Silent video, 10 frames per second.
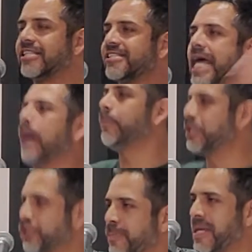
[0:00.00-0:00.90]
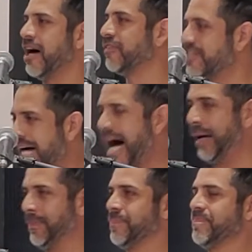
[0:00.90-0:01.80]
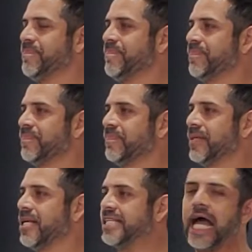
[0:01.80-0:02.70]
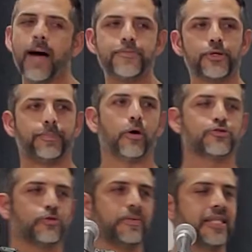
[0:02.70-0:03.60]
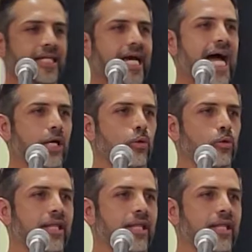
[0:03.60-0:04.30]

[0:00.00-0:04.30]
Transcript: establishment of the time. See, I'm supposed to be the guy who,